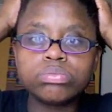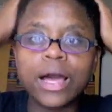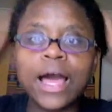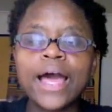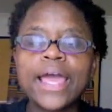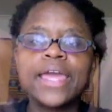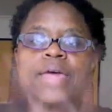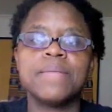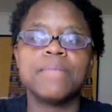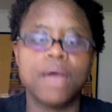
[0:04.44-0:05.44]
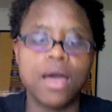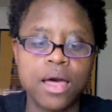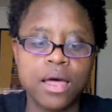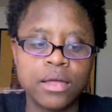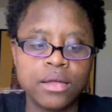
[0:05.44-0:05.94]
I am
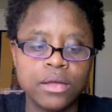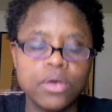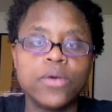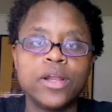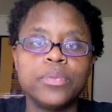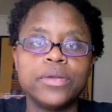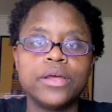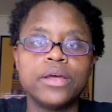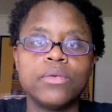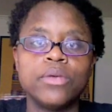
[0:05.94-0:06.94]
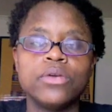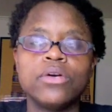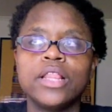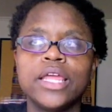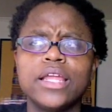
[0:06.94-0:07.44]
want to put a
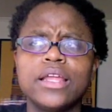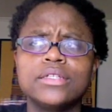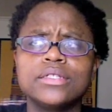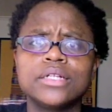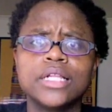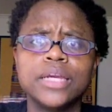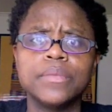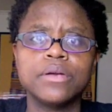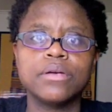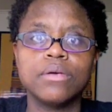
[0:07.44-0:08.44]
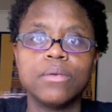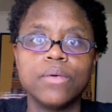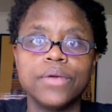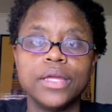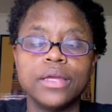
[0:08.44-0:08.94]
disclaimer or a
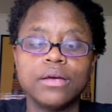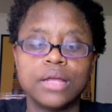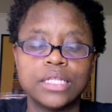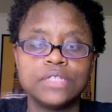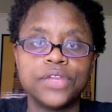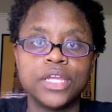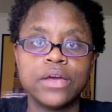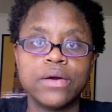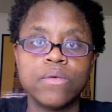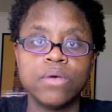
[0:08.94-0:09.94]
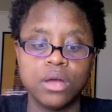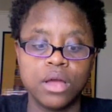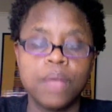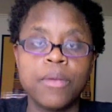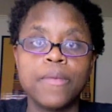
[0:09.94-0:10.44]
warning on this video.
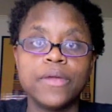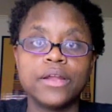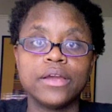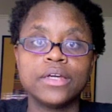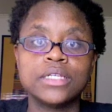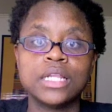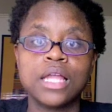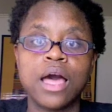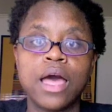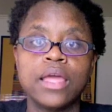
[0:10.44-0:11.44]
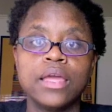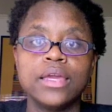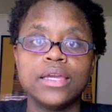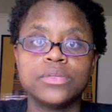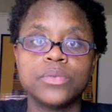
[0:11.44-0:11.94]
I'm probably gonna cuss a lot
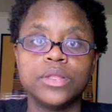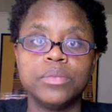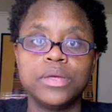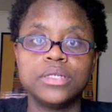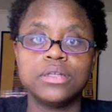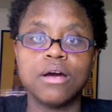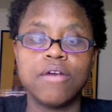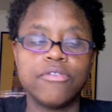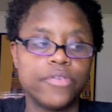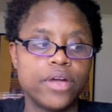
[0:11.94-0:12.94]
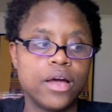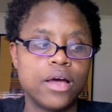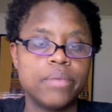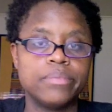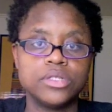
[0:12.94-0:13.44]
because I'm really pissed off.
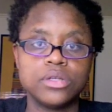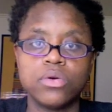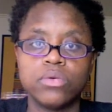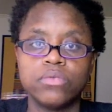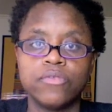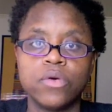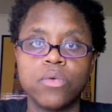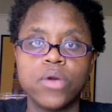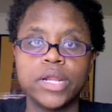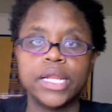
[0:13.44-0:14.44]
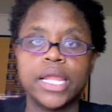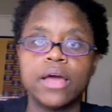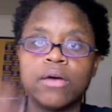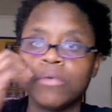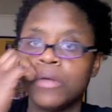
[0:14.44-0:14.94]
So forewarning
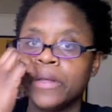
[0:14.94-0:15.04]
now.